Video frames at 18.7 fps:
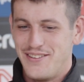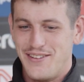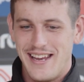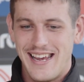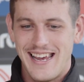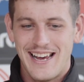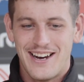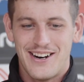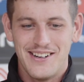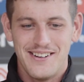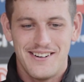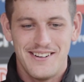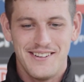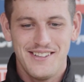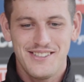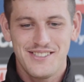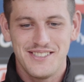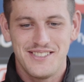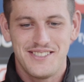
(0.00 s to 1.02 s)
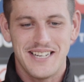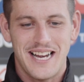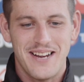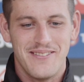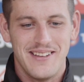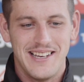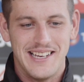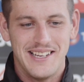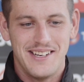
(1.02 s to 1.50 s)
Yeah, I initially
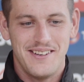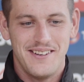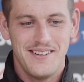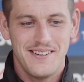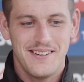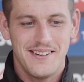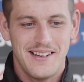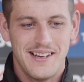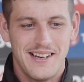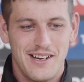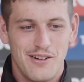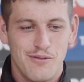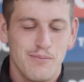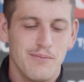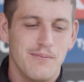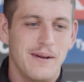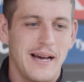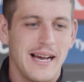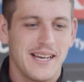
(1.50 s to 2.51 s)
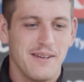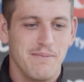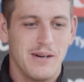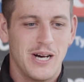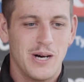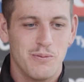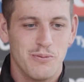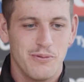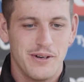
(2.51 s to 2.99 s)
shaved the head back in
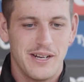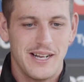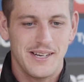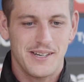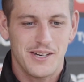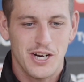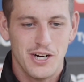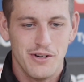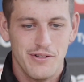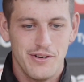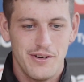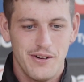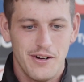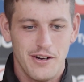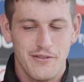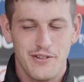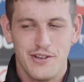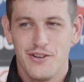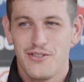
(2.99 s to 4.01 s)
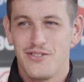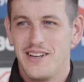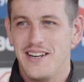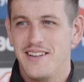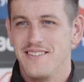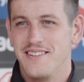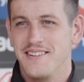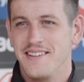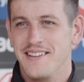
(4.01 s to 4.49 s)
Melbourne when I had COVID over the
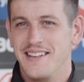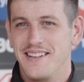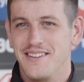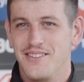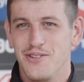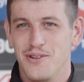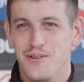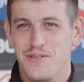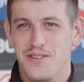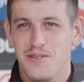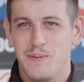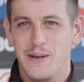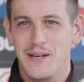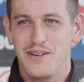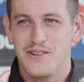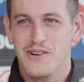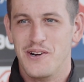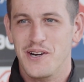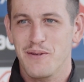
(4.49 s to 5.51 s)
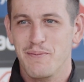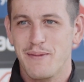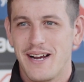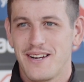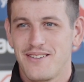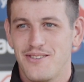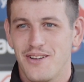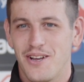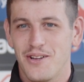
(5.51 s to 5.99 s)
off-season, and then sort of just been growing it
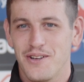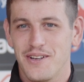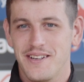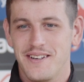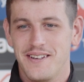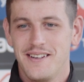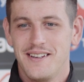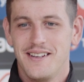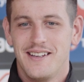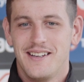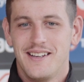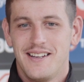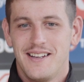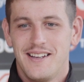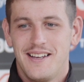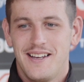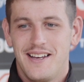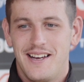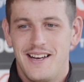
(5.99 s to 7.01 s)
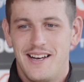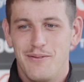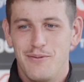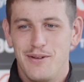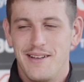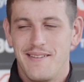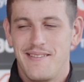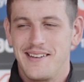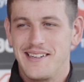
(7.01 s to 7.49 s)
back slowly. And
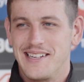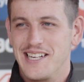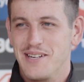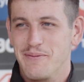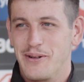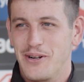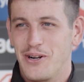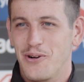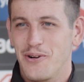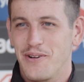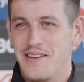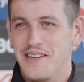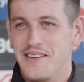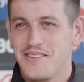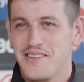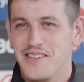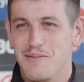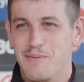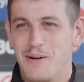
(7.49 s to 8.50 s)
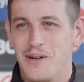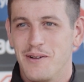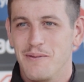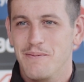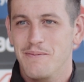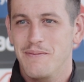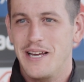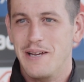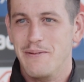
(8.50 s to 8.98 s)
yeah, I think getting a bit older now, so the
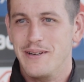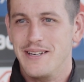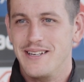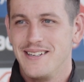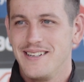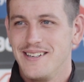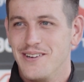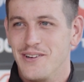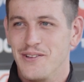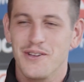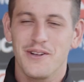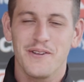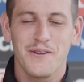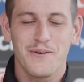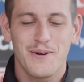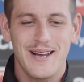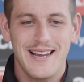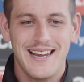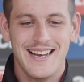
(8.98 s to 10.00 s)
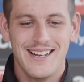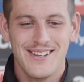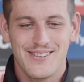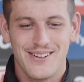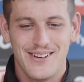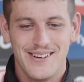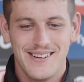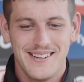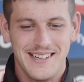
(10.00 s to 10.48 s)
melt maybe on the way out.
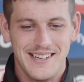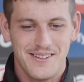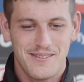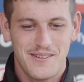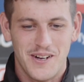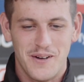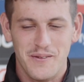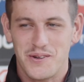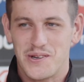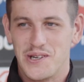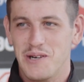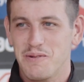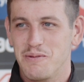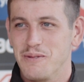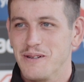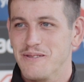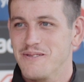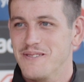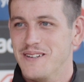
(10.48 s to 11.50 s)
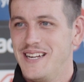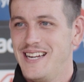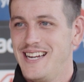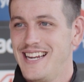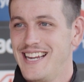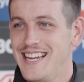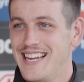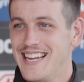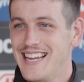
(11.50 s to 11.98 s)
So, yeah, time to grow up a bit for
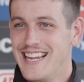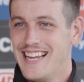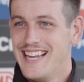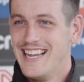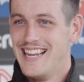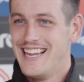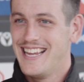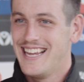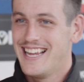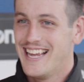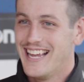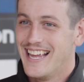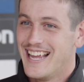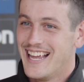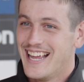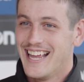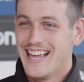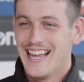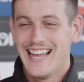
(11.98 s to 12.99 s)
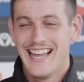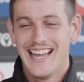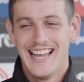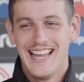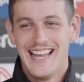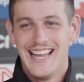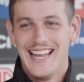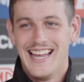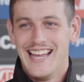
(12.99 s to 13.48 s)

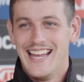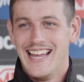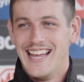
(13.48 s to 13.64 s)
me.